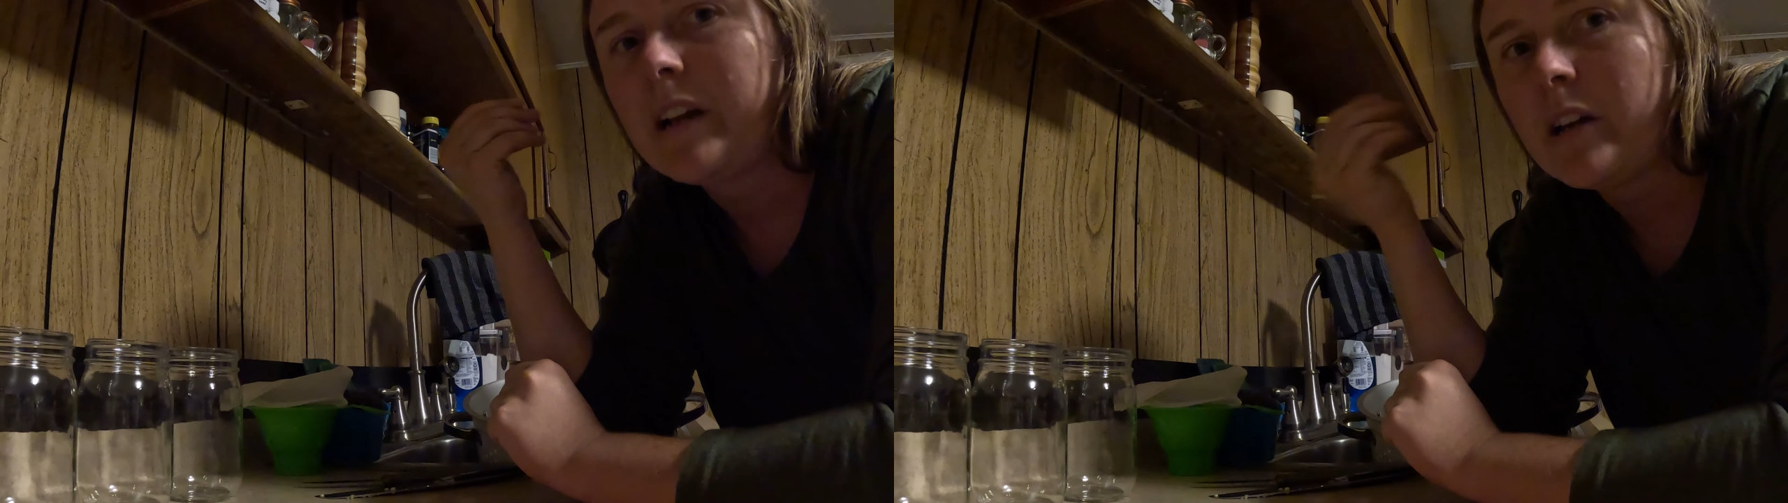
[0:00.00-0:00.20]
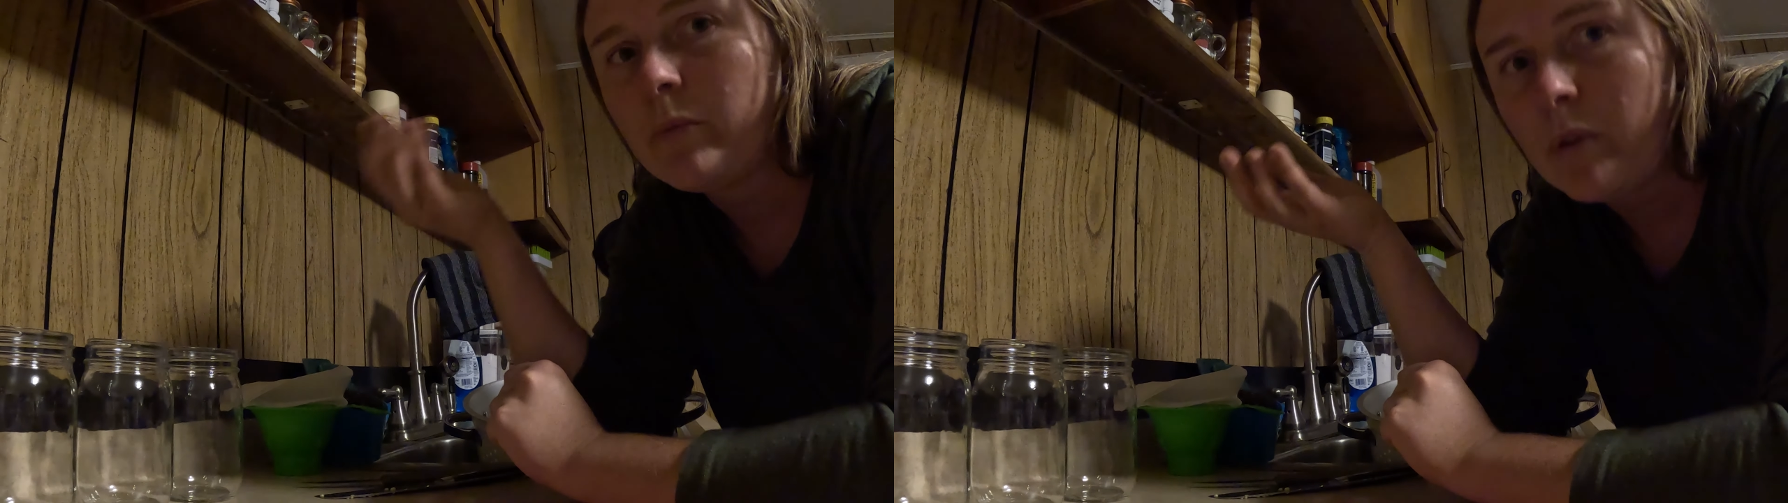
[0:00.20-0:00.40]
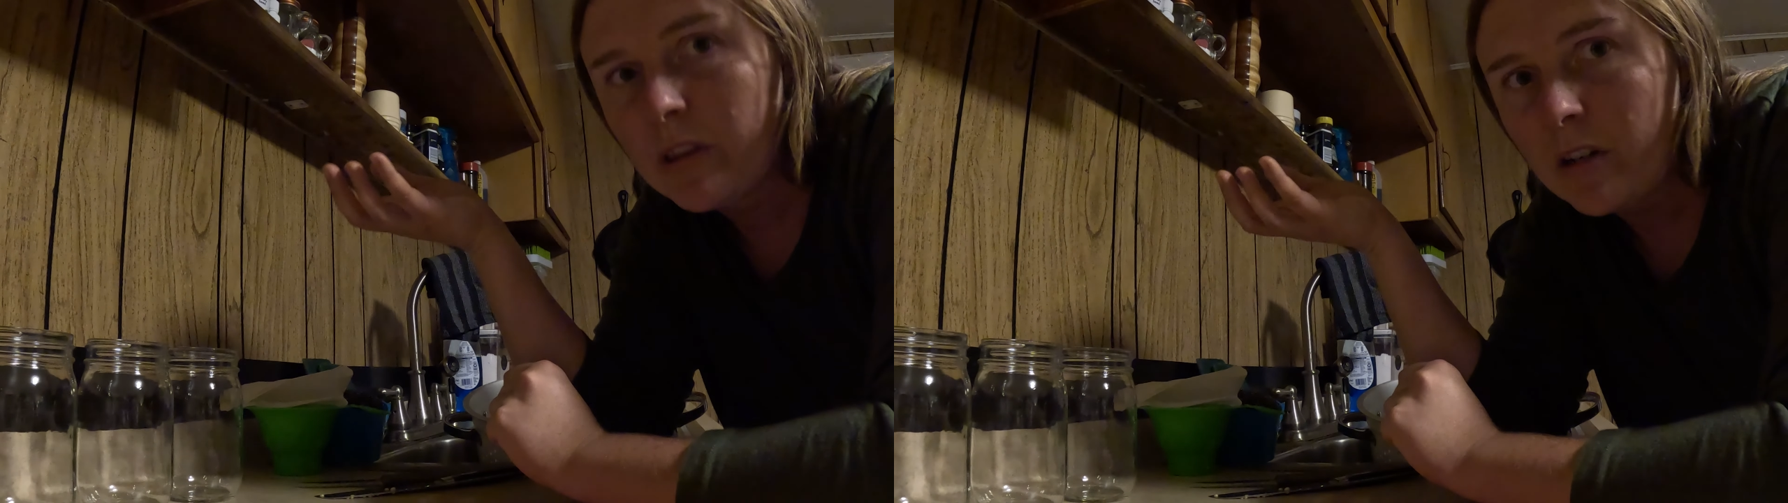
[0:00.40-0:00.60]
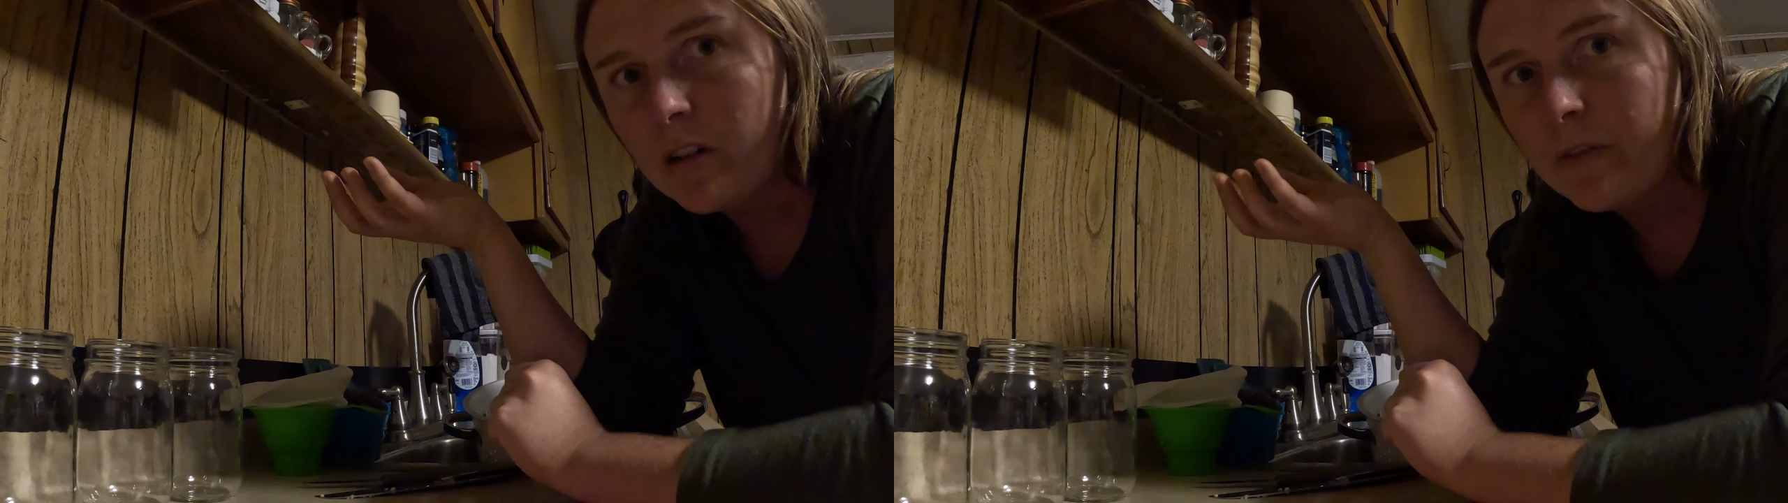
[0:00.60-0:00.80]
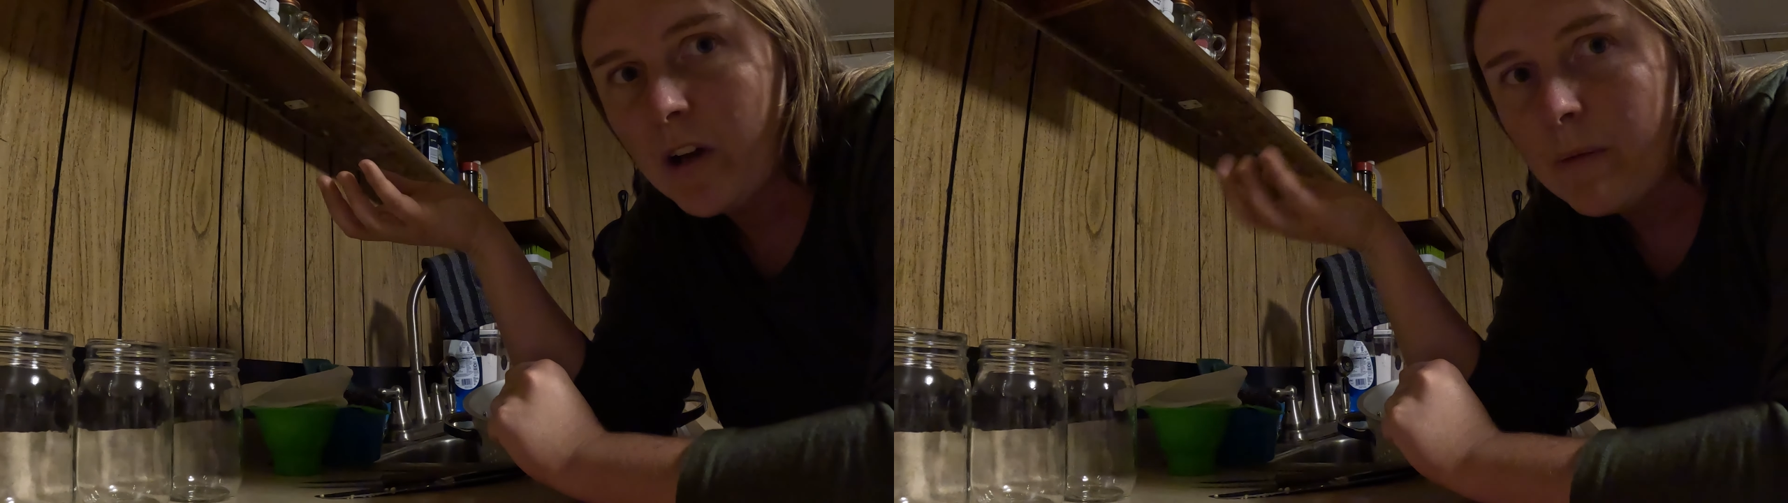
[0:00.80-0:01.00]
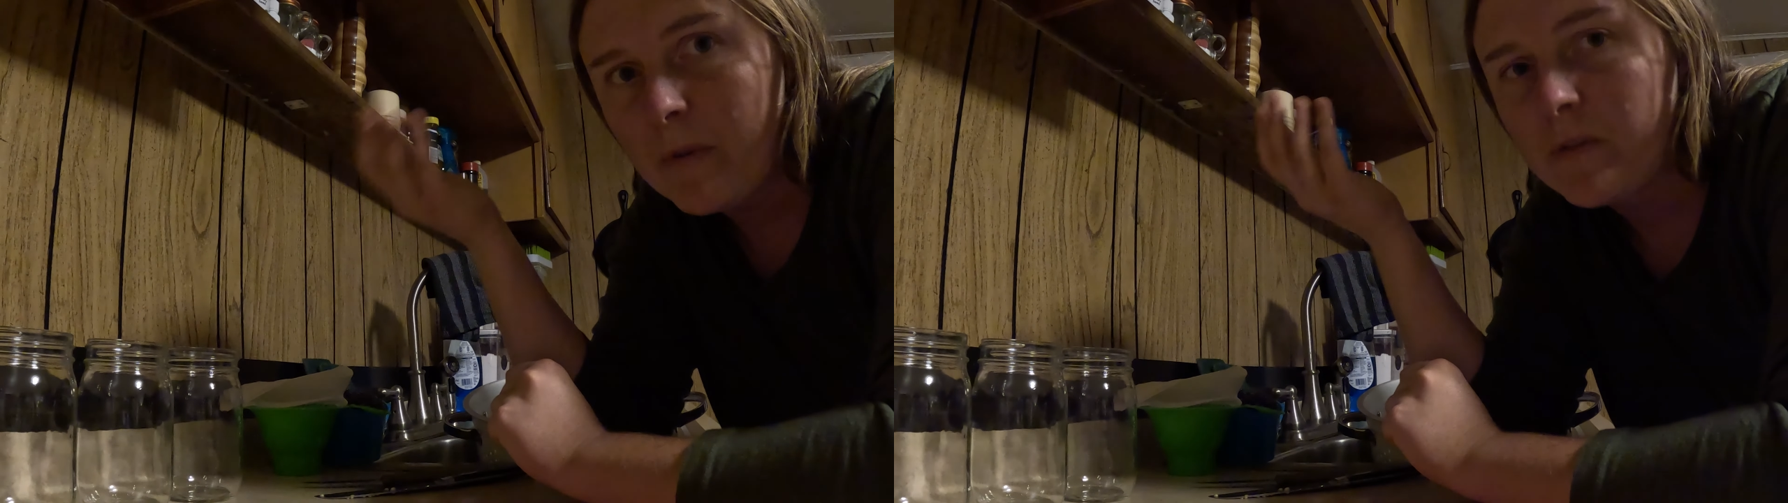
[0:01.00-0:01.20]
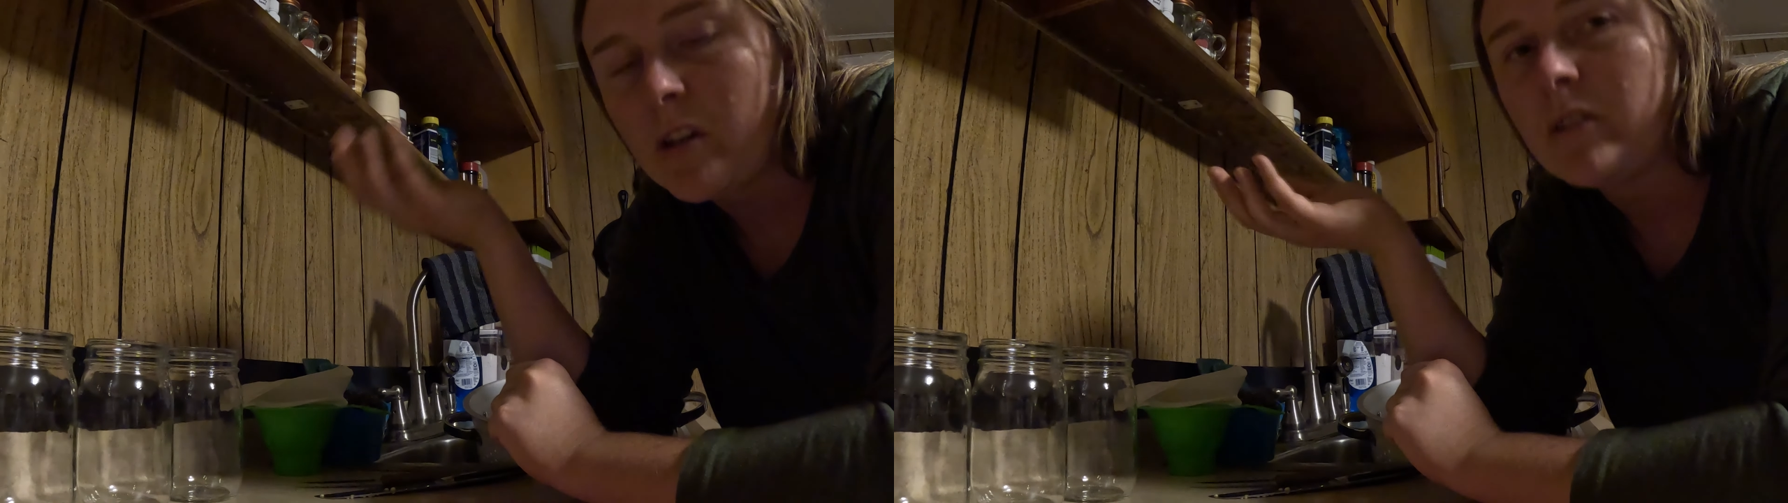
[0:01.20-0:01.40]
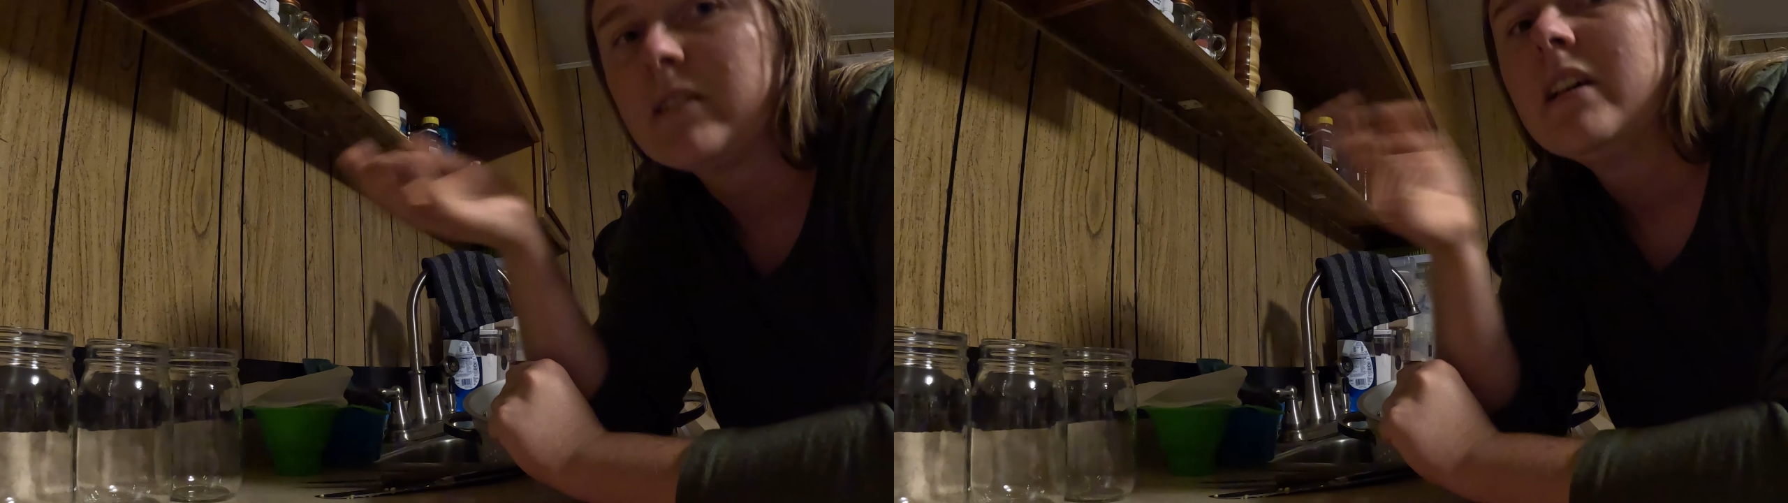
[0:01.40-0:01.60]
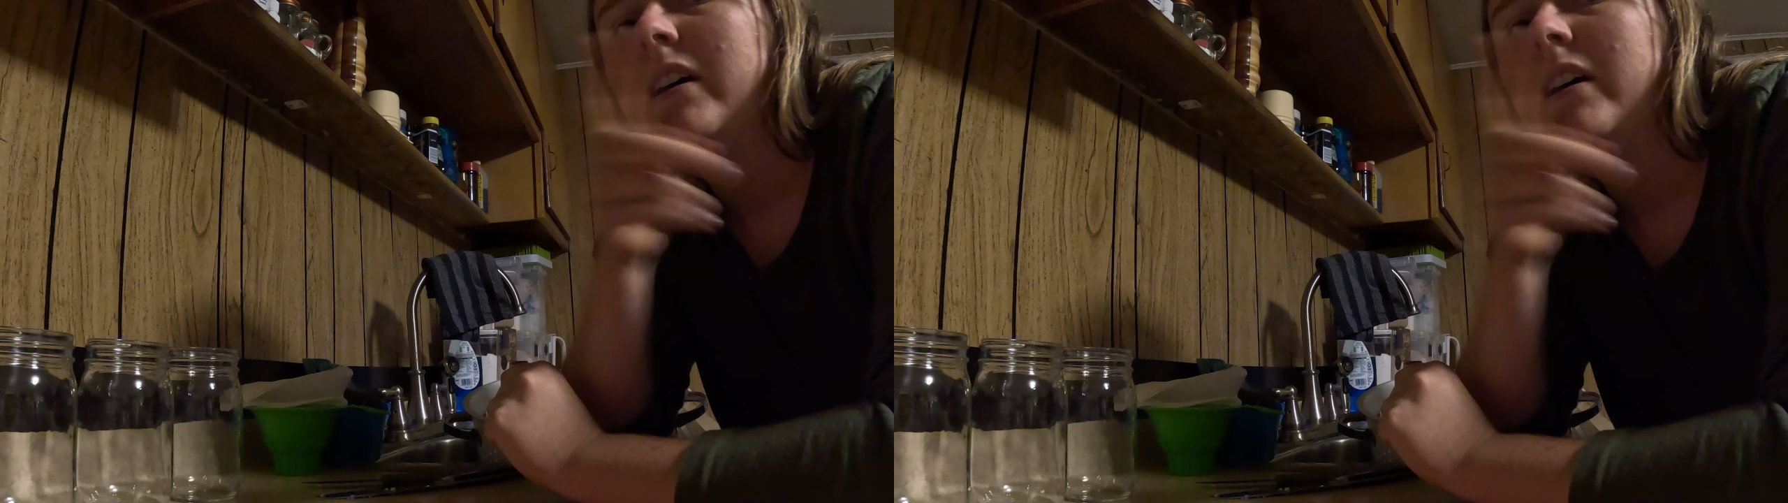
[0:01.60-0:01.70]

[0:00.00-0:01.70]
and 1/3 of a cup of salt.